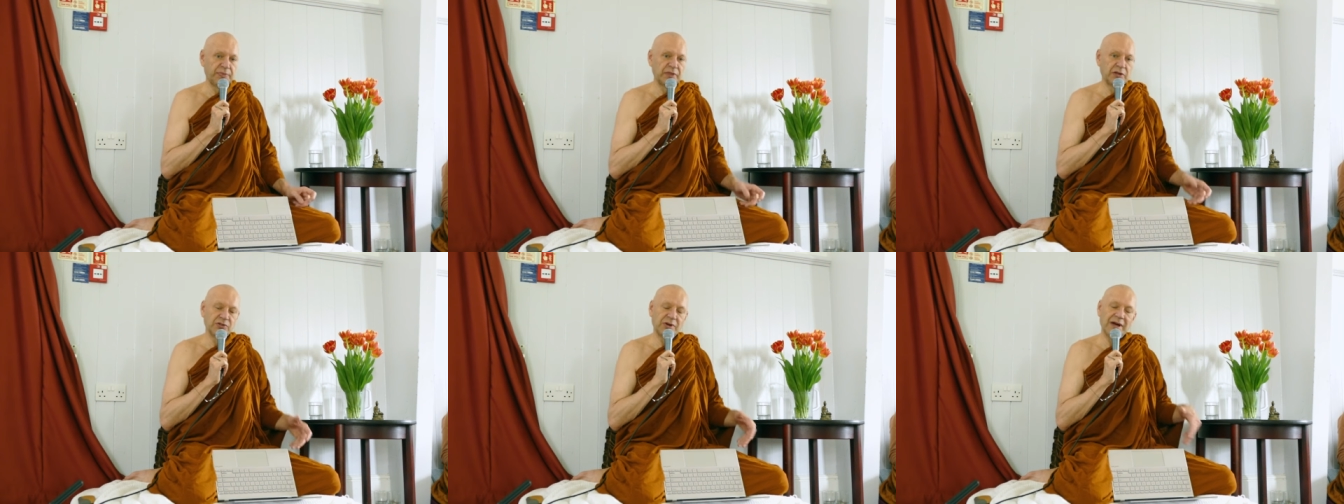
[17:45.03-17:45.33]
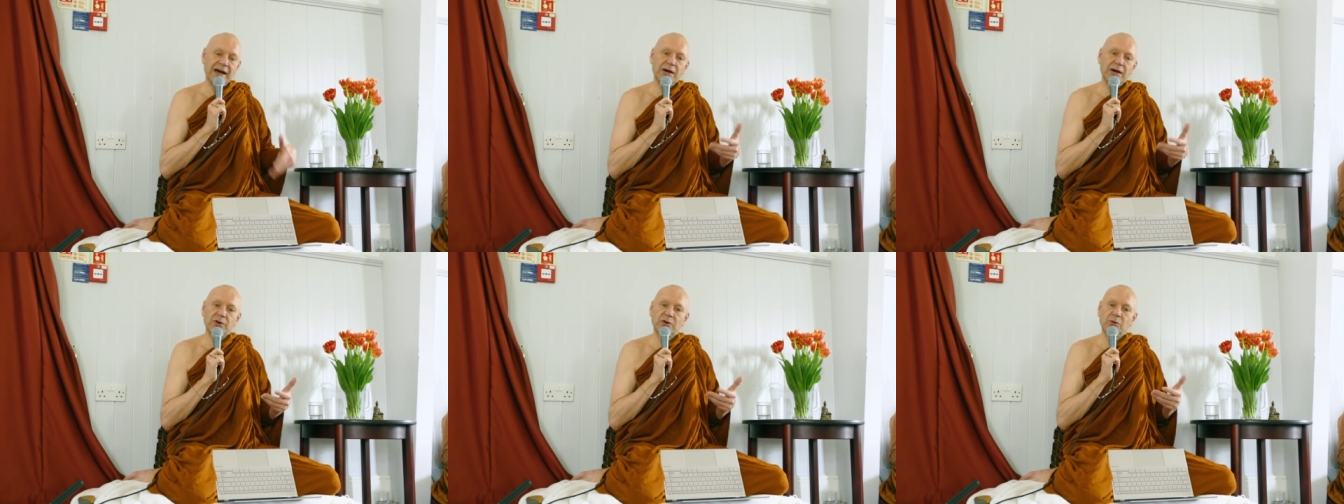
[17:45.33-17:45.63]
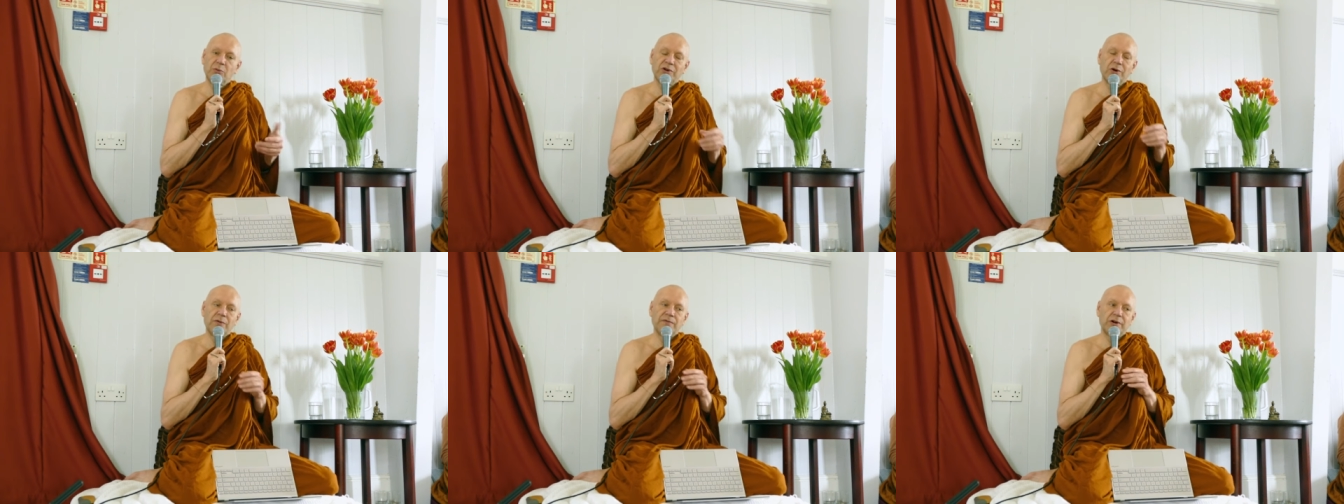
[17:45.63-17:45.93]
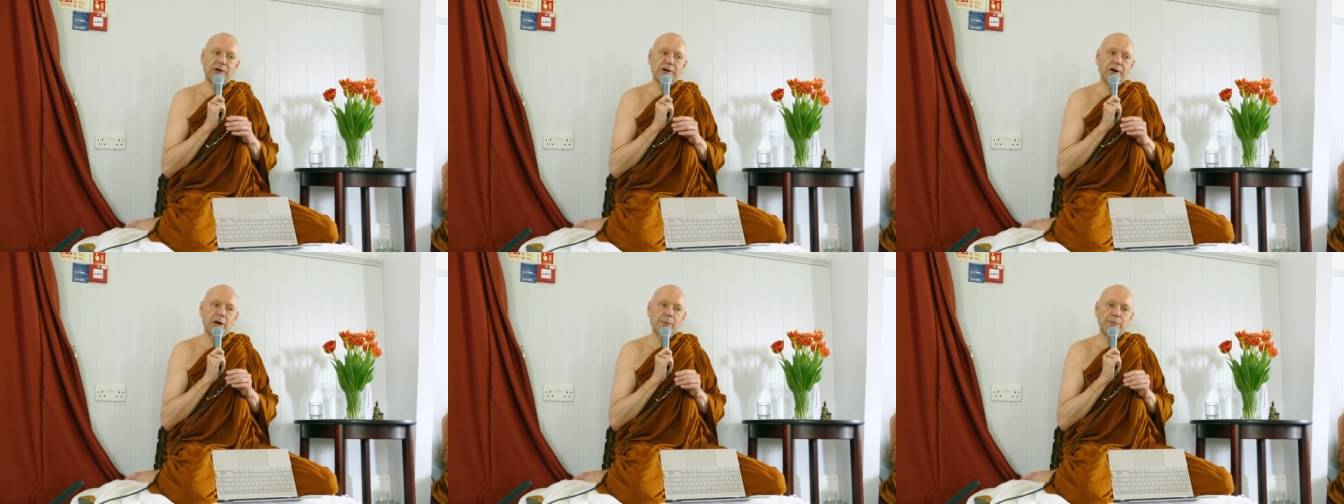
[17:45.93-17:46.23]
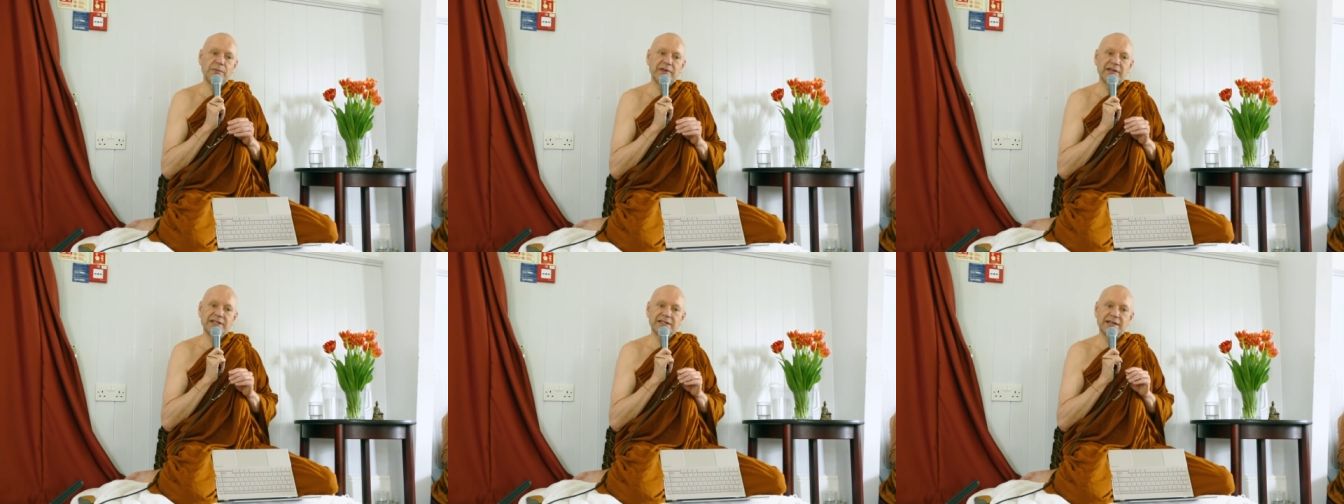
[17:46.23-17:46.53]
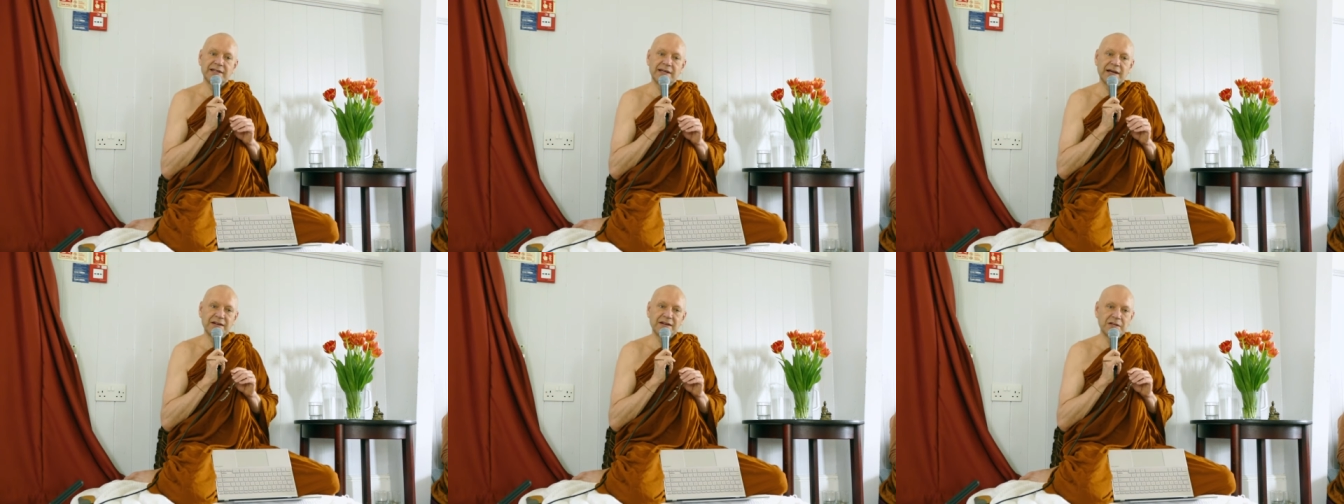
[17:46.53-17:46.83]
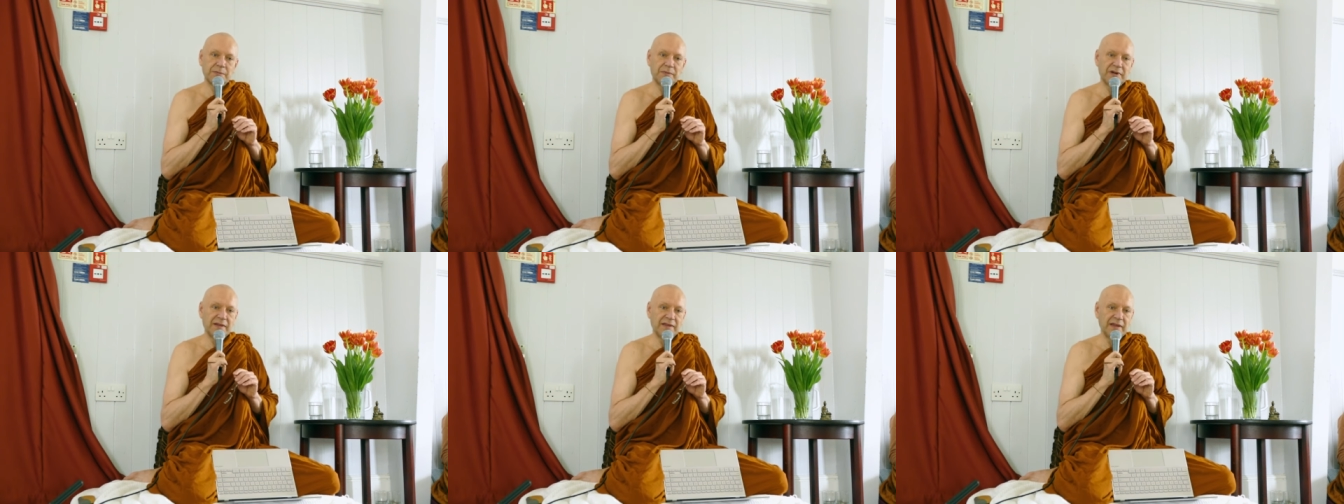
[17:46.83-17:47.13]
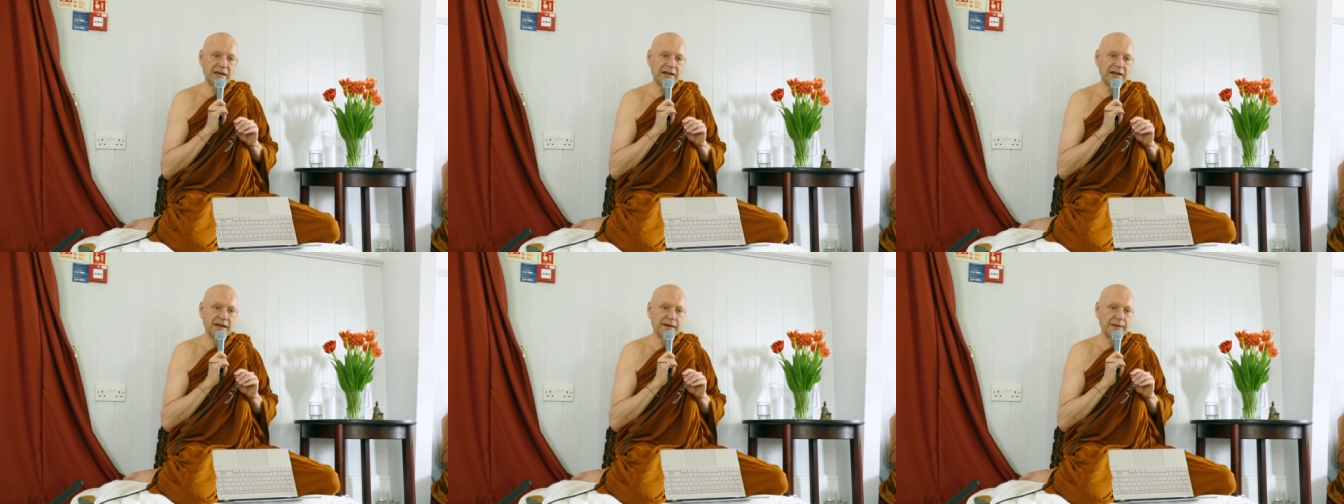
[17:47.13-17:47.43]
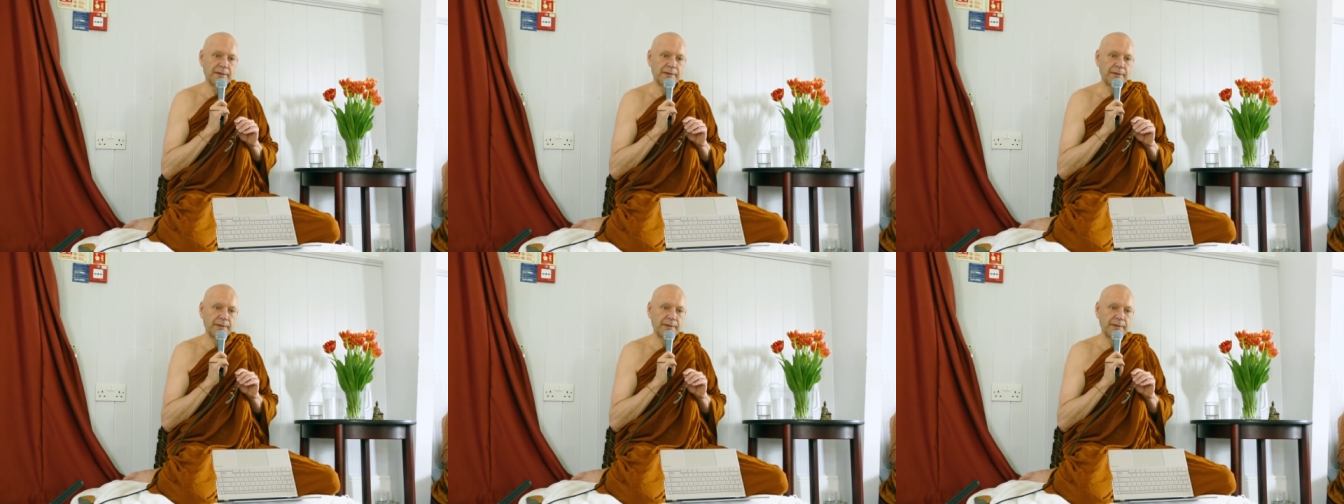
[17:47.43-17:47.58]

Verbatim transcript: So how do we overcome this attachment then? Uh?